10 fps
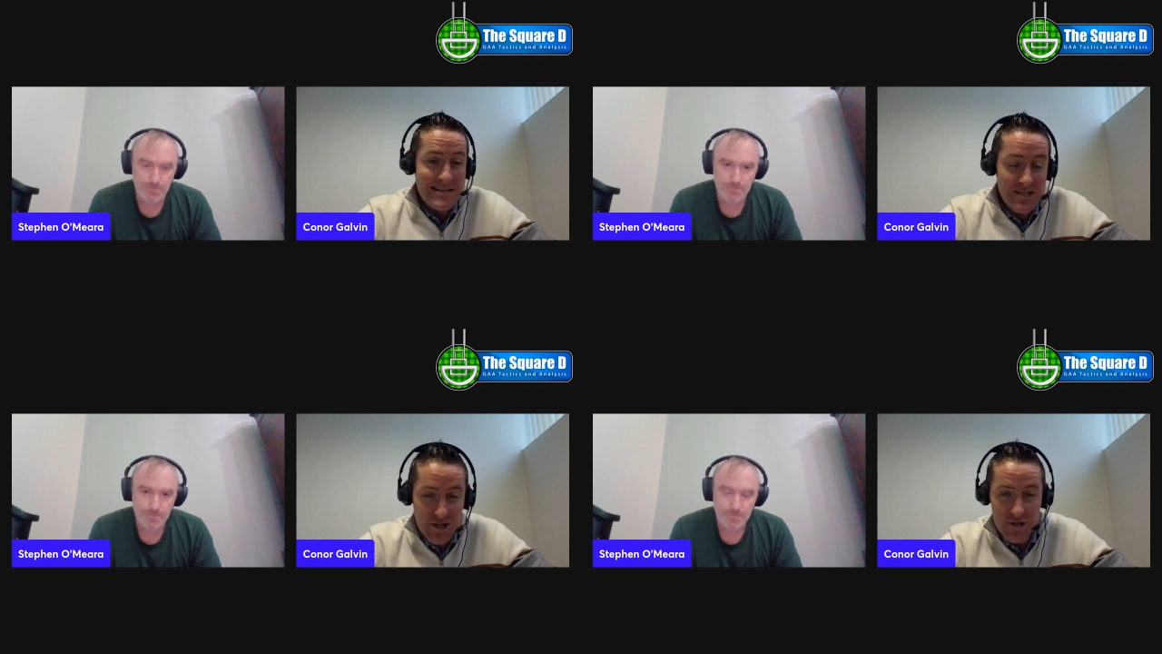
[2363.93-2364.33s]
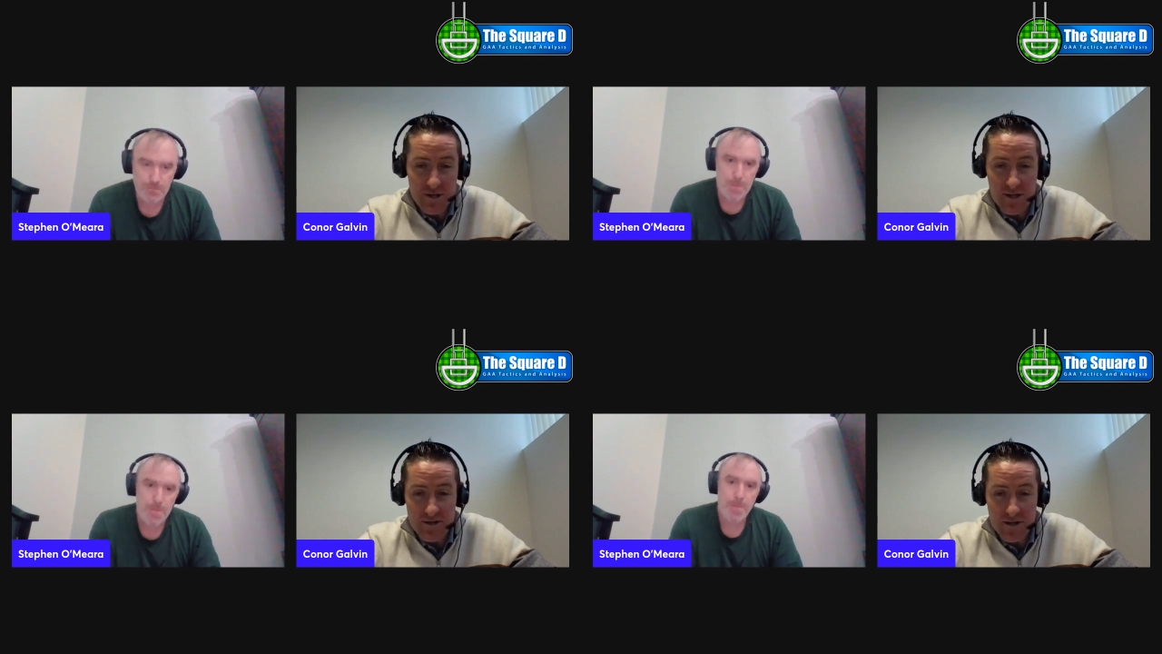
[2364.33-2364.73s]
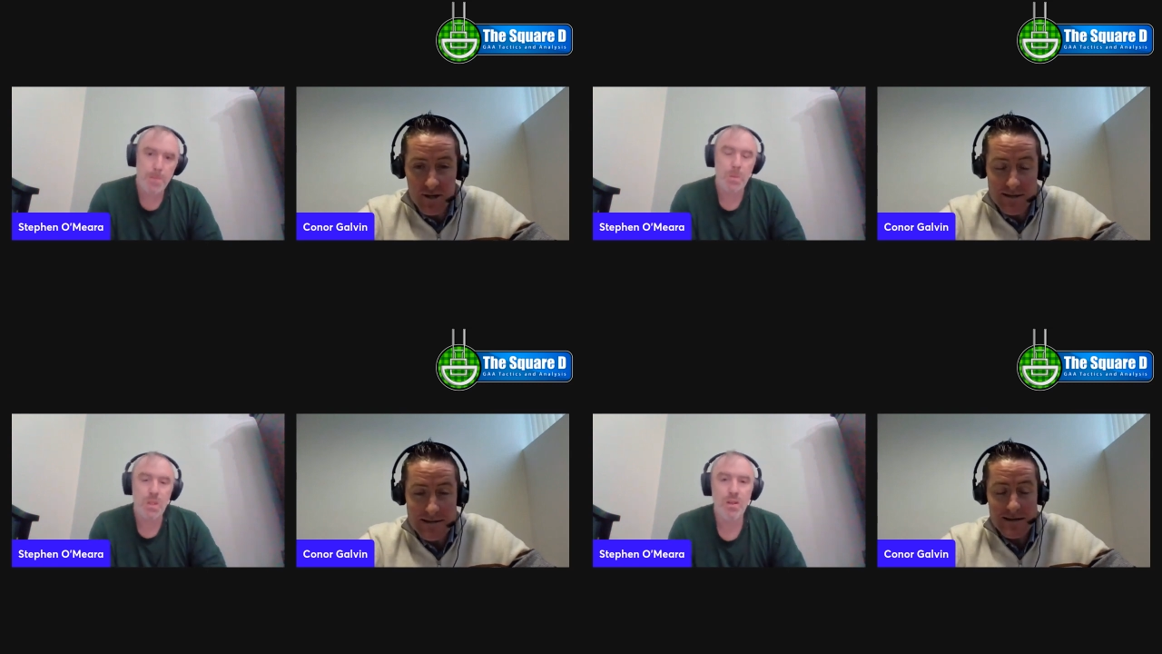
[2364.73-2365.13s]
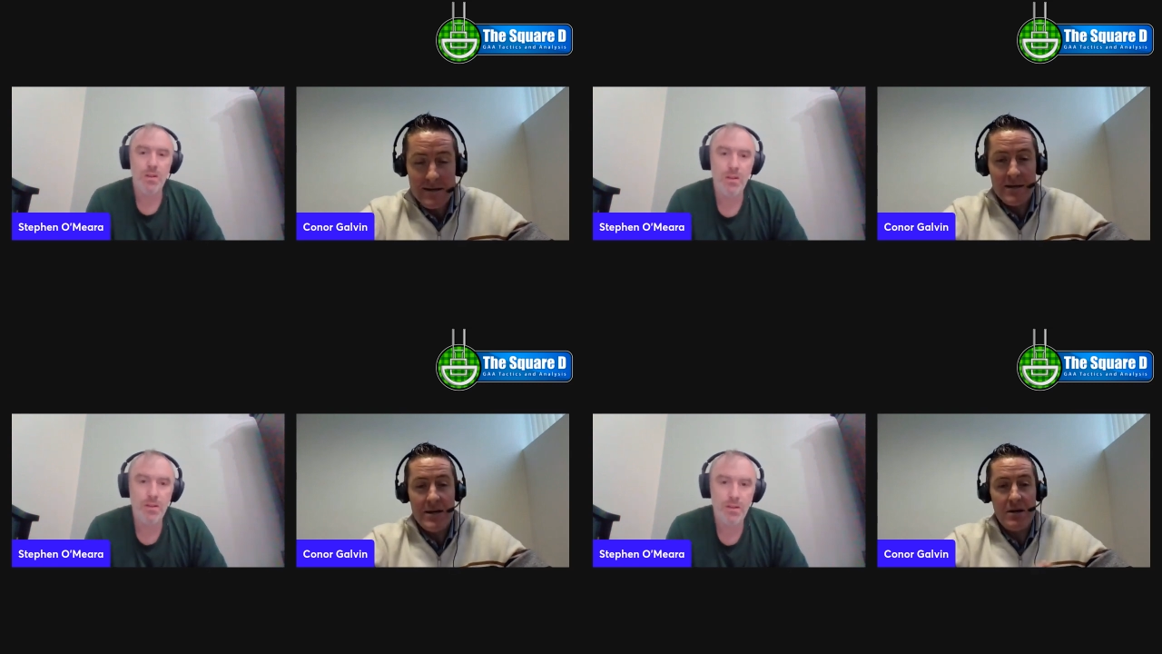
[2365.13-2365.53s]
Speaker 1: sitting on the D.
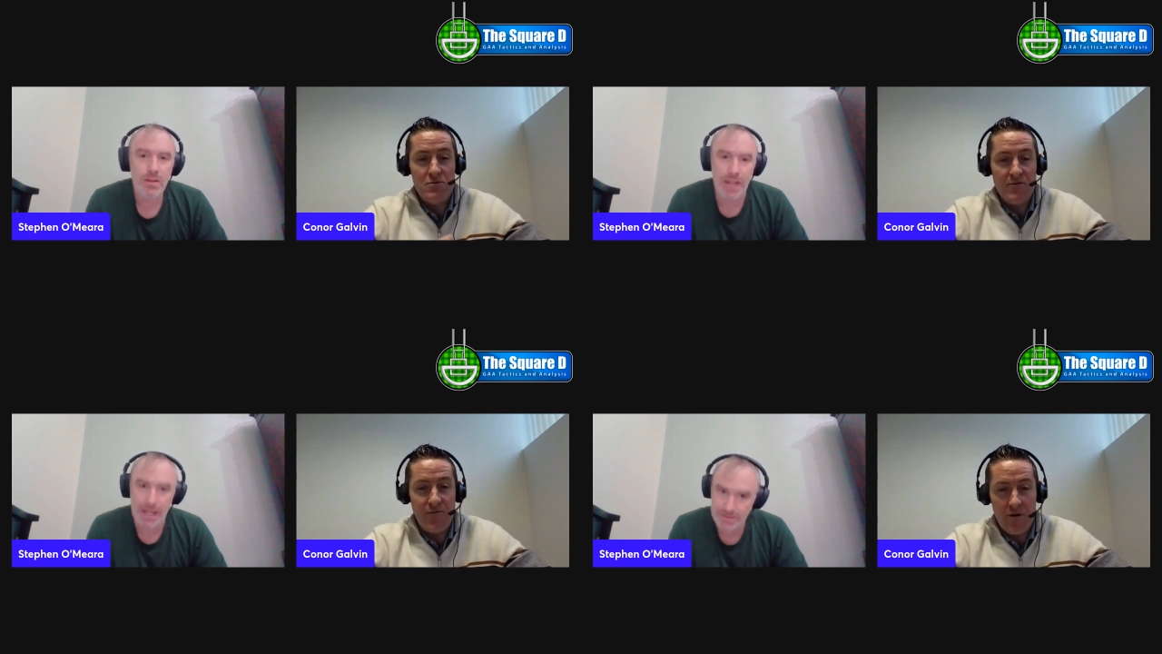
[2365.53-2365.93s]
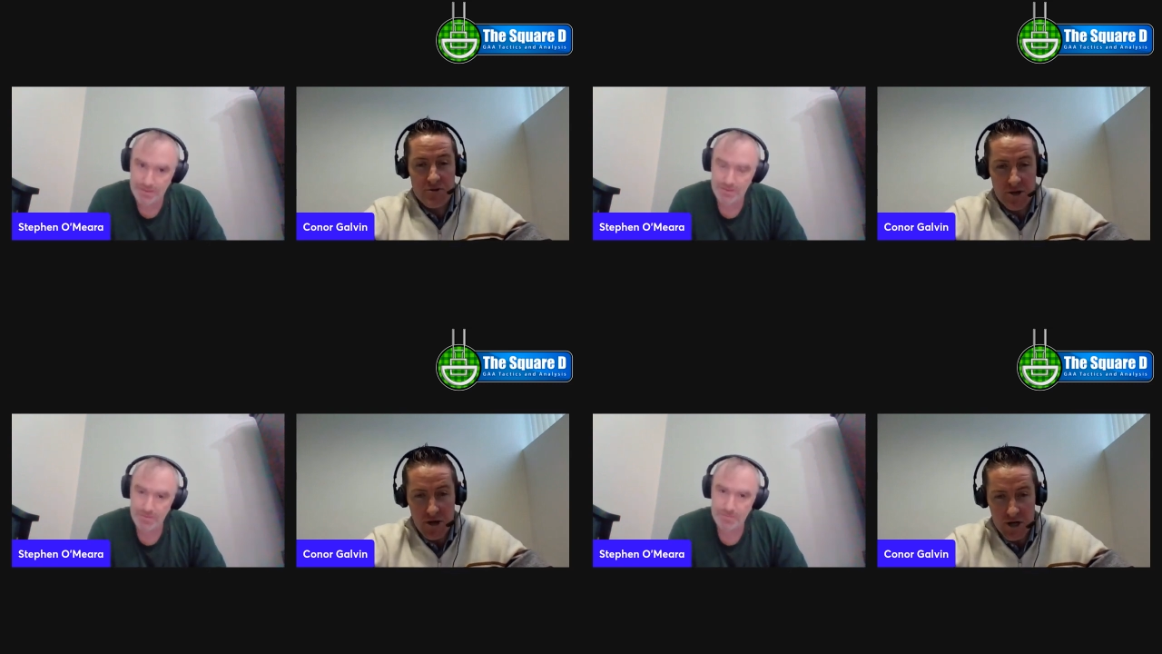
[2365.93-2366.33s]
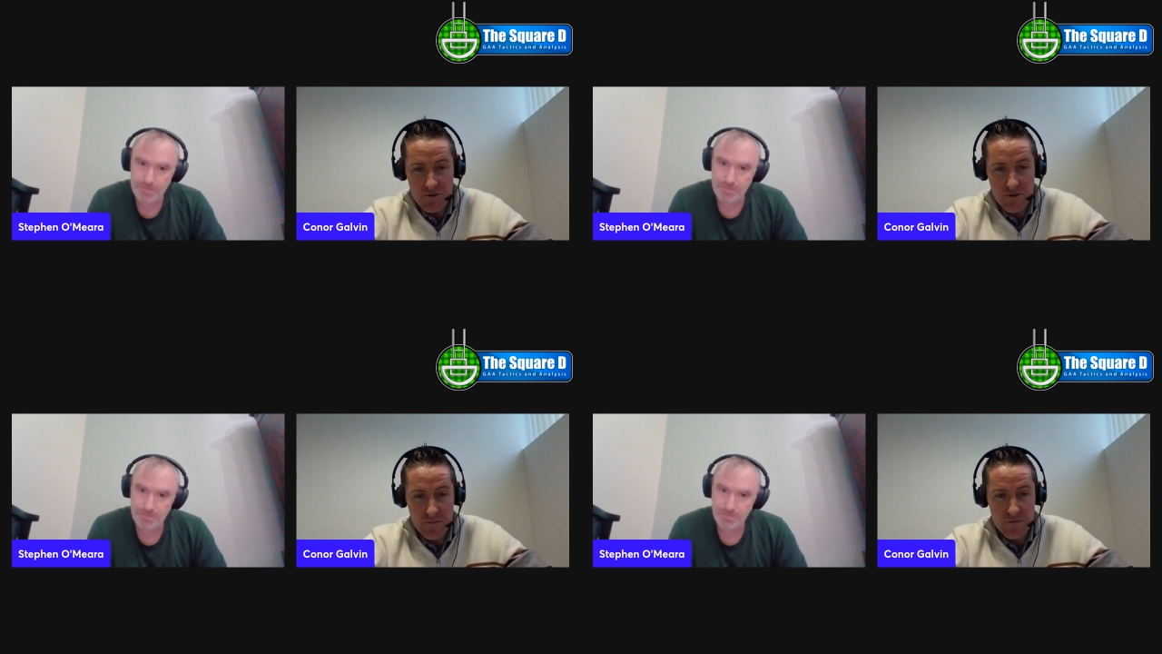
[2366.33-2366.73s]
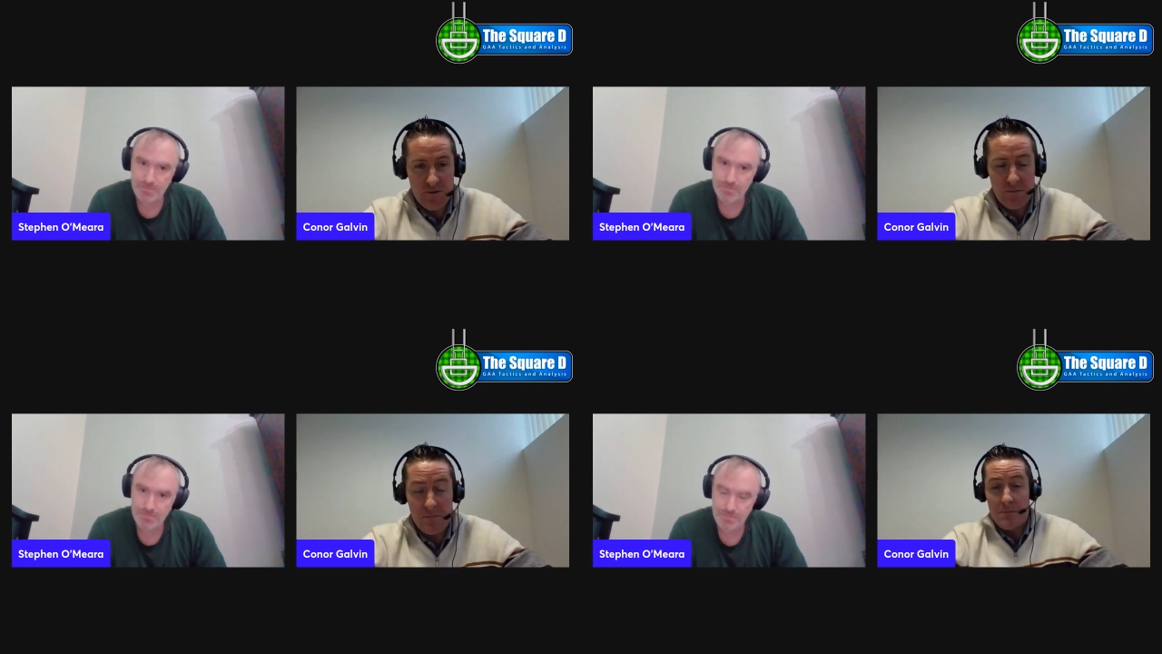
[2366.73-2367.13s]
He was a yes. force of nature
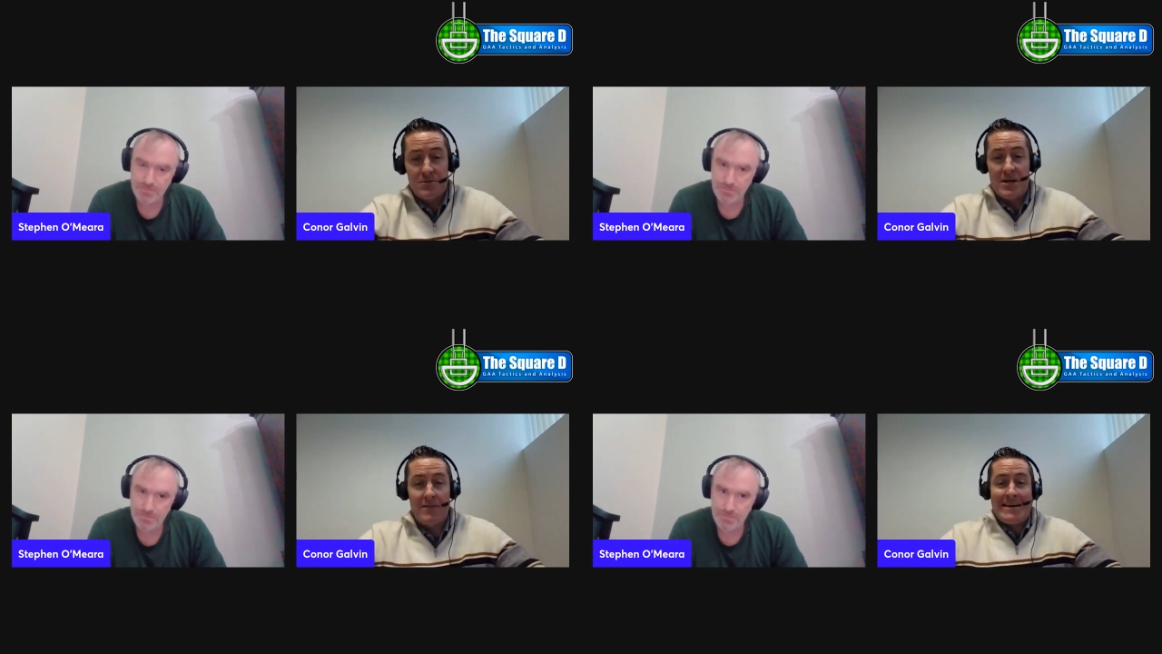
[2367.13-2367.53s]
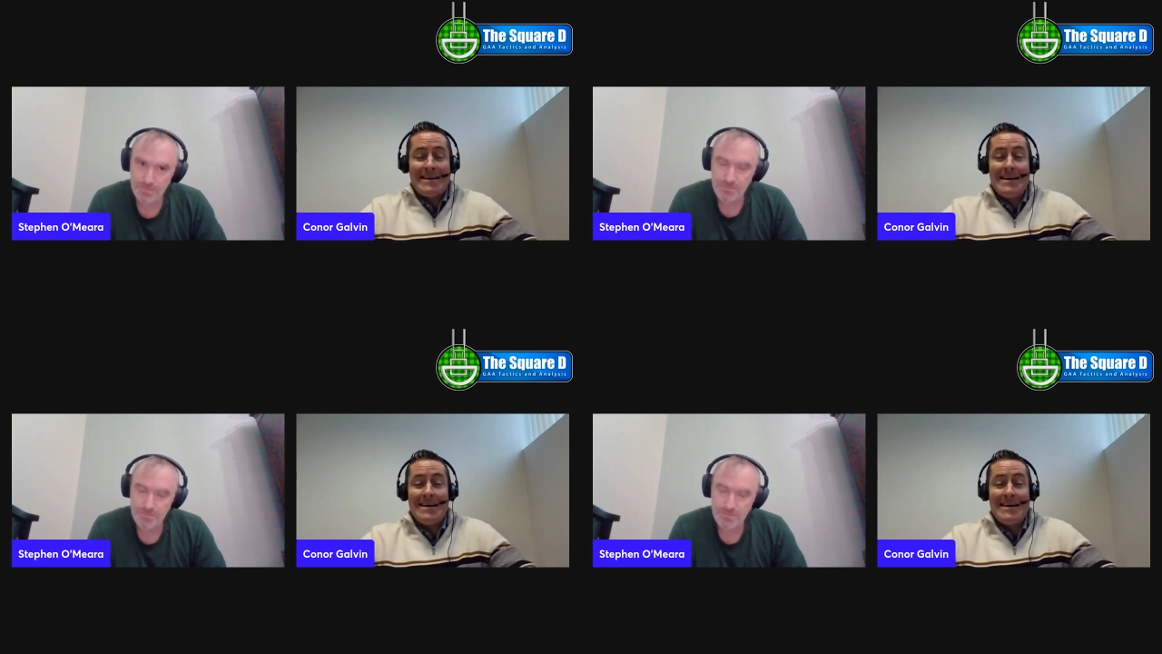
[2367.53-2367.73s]
to himself.